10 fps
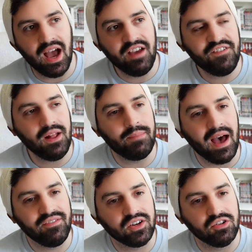I felt
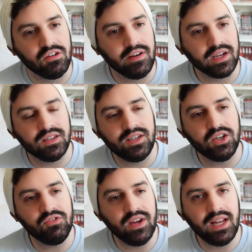bad for Kuririn because he
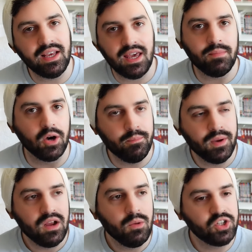couldn't really keep
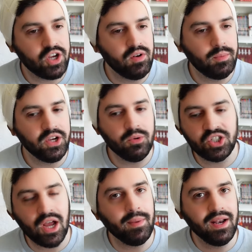up with General Blue,
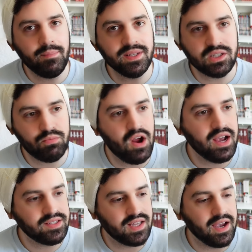which I'm a little bit
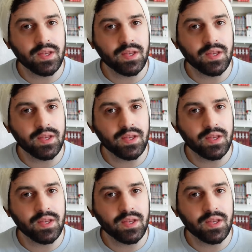surprised at,